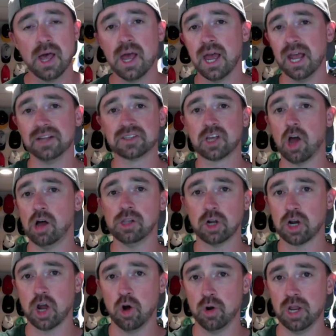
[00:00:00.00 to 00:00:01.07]
It's
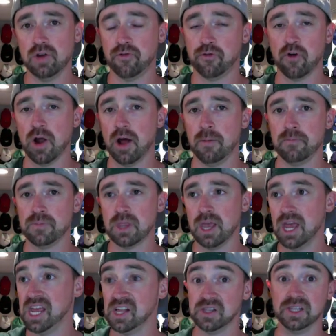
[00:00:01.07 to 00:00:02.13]
color-coded from
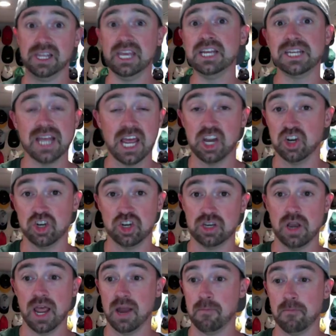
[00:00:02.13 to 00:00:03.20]
elite and
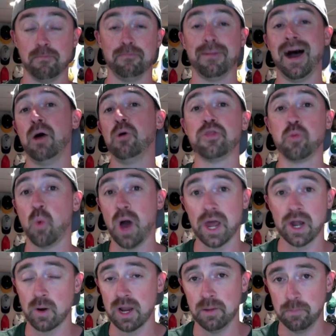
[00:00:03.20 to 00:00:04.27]

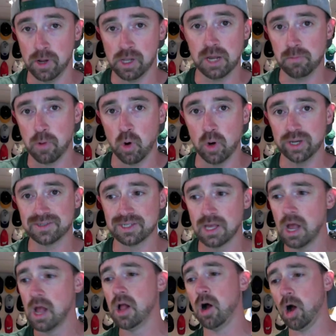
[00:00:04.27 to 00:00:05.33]
mouth-watering bullet points
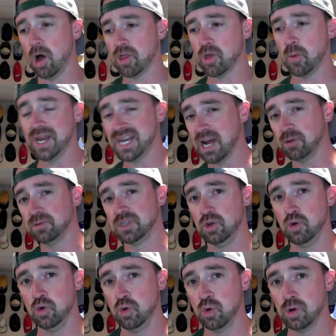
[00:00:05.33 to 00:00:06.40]
all the way down
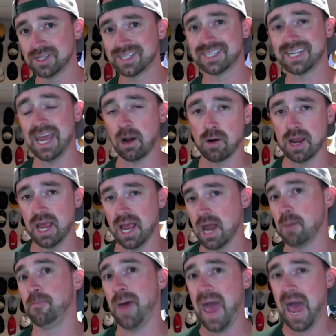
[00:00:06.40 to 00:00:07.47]
to scary
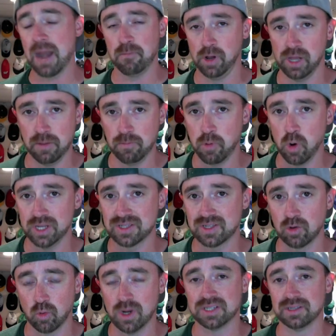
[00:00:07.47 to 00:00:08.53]
and bad bullet points
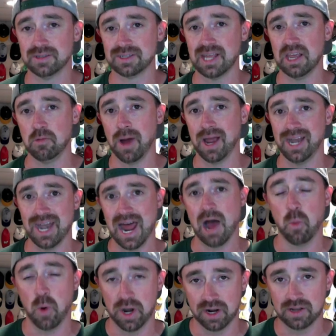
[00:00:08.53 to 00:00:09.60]
and reasons that you might not
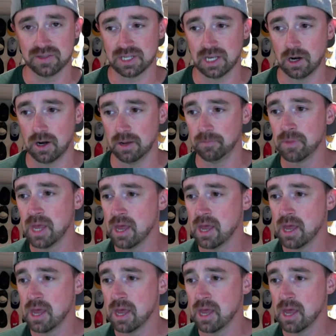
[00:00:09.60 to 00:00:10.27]
want to consider him.